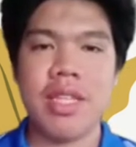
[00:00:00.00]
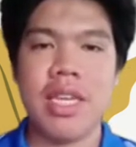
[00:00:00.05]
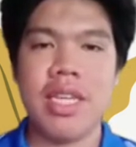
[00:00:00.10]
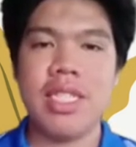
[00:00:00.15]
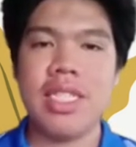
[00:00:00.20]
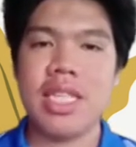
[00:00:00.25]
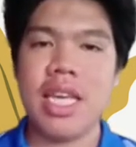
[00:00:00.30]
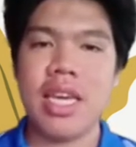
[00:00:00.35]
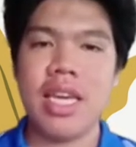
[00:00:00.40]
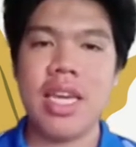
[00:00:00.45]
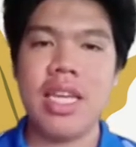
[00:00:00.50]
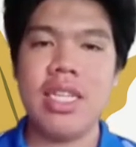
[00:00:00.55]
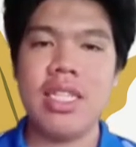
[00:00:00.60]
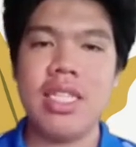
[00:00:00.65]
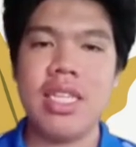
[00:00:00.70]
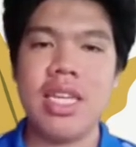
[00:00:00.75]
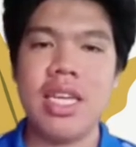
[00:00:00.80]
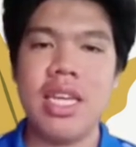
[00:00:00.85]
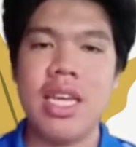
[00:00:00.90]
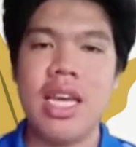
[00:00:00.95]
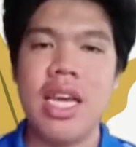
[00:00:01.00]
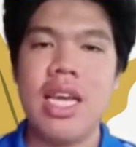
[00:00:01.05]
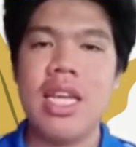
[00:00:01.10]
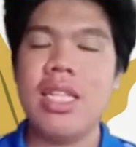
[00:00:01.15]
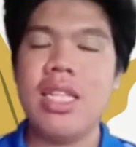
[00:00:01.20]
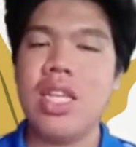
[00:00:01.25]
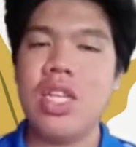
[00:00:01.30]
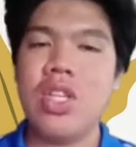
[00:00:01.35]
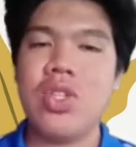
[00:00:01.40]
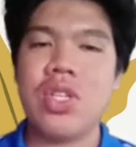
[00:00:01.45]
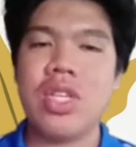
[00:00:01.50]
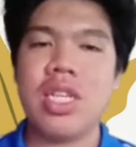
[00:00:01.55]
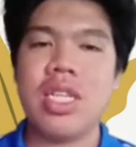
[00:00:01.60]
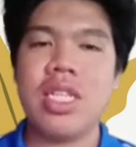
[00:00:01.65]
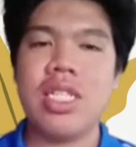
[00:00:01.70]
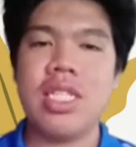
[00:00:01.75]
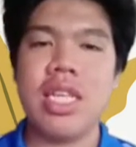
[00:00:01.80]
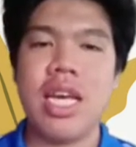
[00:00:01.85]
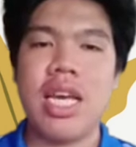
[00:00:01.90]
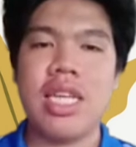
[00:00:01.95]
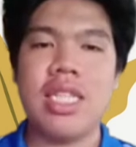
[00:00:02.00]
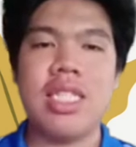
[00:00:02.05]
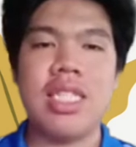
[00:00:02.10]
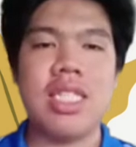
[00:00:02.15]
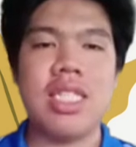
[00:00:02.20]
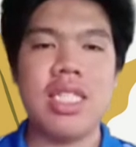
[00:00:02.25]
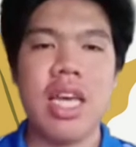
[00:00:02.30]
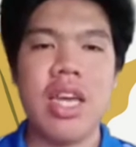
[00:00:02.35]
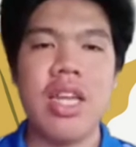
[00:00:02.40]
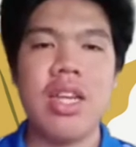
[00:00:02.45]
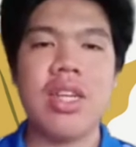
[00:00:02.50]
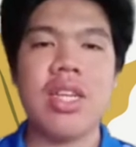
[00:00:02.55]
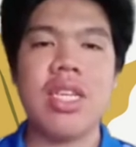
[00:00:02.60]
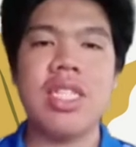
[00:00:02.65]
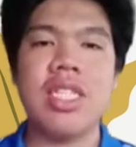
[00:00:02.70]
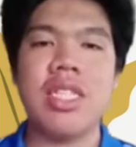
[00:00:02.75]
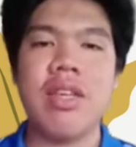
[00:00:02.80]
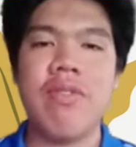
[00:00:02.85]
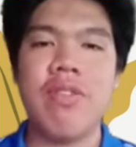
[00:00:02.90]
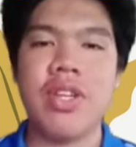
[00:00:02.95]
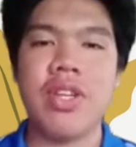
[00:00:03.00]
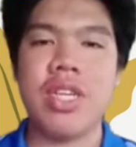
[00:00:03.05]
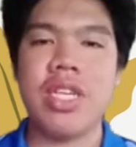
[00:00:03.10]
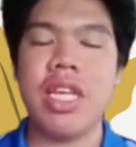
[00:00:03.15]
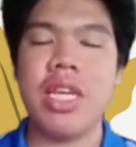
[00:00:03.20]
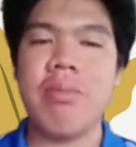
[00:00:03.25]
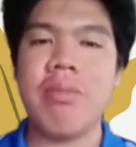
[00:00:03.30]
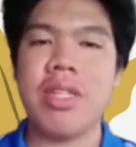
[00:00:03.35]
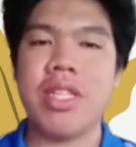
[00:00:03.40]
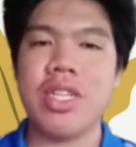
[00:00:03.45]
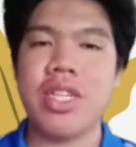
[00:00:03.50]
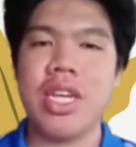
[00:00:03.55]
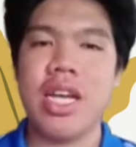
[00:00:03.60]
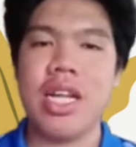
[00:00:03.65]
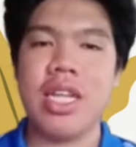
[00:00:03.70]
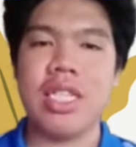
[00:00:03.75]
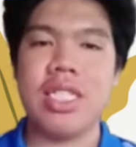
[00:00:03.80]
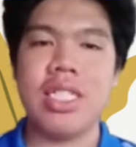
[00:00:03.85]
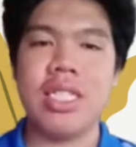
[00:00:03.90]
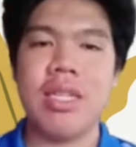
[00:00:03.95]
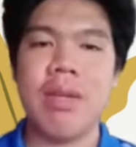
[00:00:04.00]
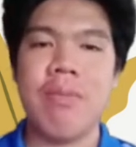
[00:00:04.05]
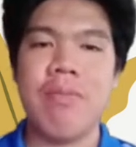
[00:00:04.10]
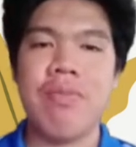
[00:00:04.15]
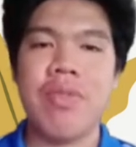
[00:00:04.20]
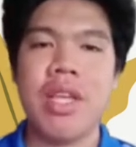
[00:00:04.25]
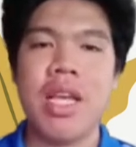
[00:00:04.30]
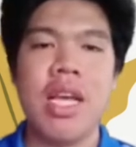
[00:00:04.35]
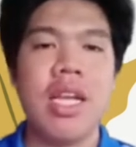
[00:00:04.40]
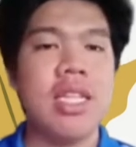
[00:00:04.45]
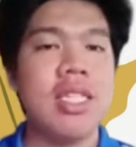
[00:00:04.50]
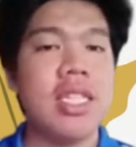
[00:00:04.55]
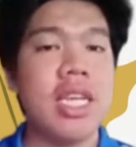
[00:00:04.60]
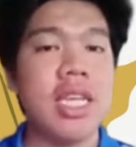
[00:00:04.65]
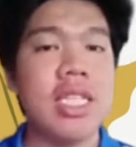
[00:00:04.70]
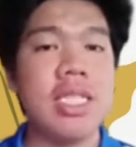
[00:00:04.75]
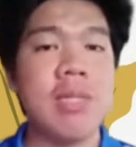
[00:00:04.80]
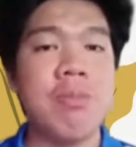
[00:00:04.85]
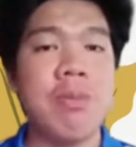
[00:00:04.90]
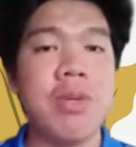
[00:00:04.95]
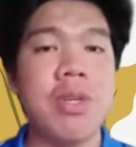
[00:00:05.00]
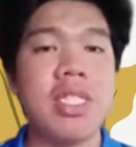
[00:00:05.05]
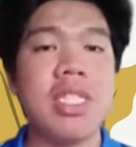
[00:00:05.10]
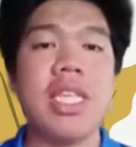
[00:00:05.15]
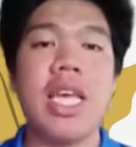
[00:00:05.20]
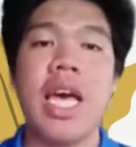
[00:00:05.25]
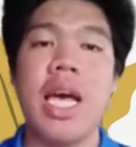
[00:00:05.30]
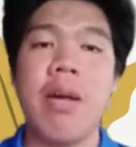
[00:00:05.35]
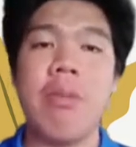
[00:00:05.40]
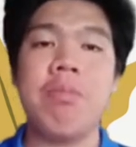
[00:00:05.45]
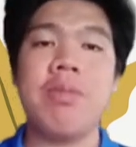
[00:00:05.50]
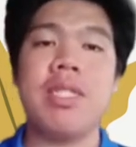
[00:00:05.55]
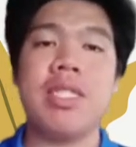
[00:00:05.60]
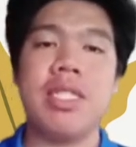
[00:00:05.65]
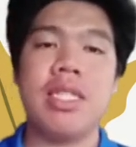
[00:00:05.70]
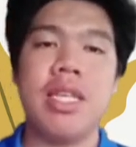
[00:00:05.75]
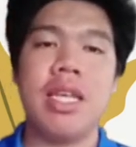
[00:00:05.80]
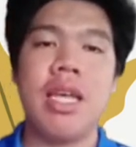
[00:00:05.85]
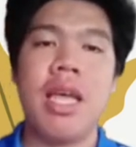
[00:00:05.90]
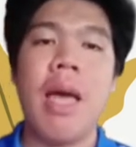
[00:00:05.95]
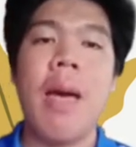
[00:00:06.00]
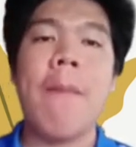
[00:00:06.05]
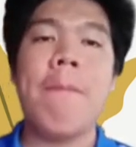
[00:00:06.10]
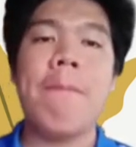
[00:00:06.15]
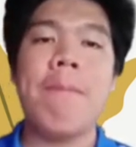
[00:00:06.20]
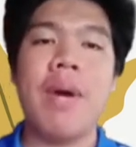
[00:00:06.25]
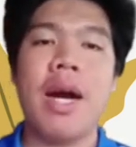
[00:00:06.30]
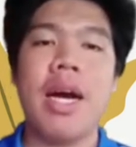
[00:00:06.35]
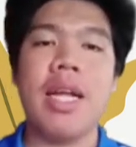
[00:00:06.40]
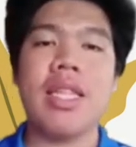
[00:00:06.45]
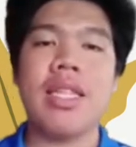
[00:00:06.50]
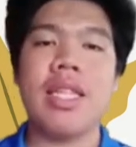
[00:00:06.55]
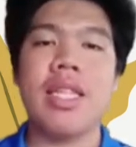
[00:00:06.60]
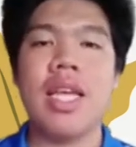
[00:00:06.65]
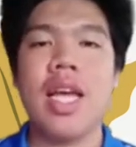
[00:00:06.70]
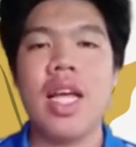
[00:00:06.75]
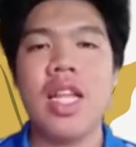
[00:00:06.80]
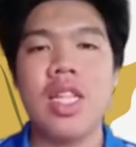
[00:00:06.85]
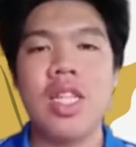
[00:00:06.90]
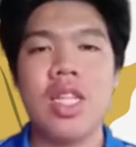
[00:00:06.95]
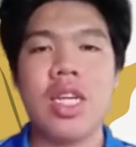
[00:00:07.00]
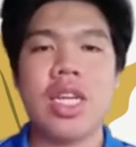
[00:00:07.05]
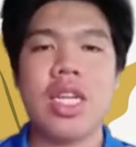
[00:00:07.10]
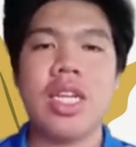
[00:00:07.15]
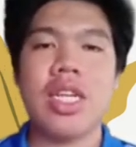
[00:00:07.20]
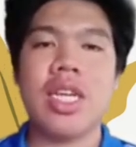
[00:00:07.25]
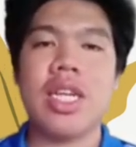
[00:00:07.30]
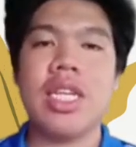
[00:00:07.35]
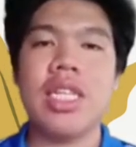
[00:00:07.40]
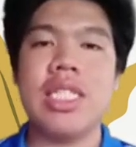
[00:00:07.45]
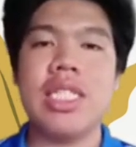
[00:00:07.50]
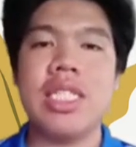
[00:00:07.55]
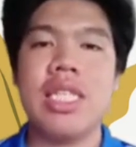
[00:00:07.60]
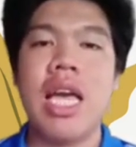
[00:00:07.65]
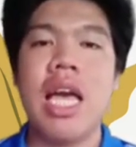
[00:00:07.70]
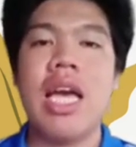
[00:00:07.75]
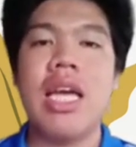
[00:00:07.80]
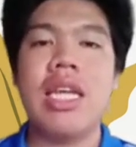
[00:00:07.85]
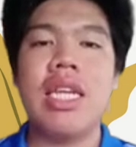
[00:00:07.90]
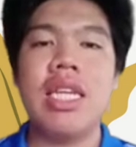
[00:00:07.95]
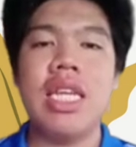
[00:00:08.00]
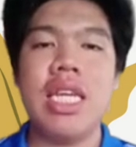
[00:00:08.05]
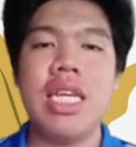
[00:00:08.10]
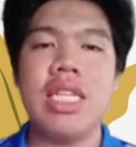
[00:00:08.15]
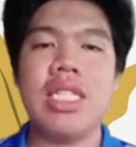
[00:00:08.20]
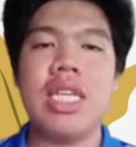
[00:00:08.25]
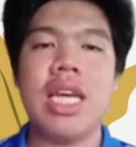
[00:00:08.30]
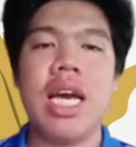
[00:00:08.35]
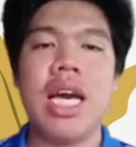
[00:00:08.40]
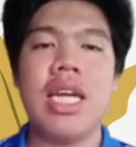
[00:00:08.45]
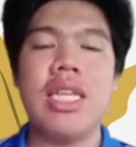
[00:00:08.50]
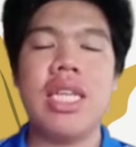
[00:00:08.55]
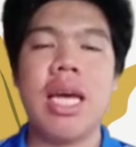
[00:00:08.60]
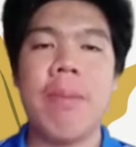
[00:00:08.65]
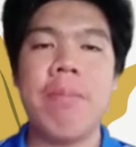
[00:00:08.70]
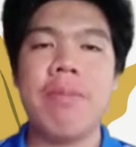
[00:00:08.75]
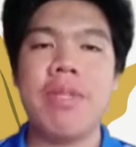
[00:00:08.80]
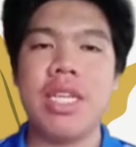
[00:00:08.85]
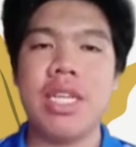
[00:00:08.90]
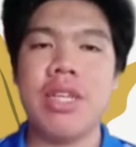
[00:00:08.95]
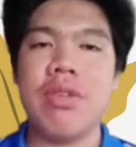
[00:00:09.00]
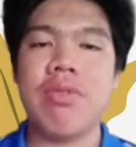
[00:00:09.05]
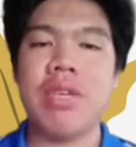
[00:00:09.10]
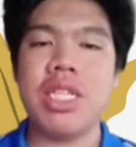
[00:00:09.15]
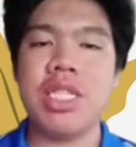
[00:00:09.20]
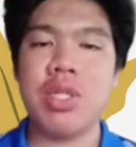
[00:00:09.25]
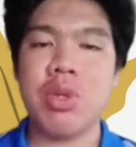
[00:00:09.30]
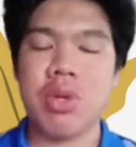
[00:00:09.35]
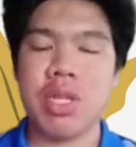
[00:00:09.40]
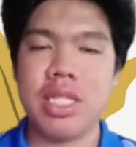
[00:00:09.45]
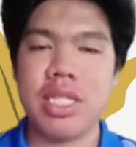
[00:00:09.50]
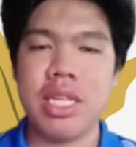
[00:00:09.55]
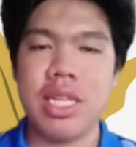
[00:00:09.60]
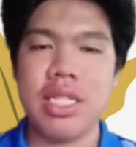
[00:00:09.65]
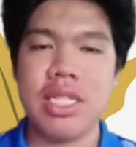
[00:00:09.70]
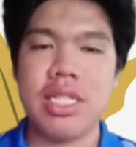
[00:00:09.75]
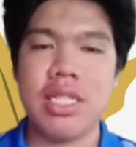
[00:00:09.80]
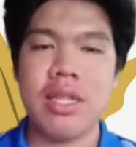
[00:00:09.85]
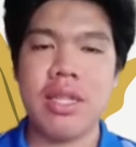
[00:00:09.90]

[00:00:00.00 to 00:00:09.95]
Second, teachers as designers of learning materials. Textbooks helps, but learners need adapted resources.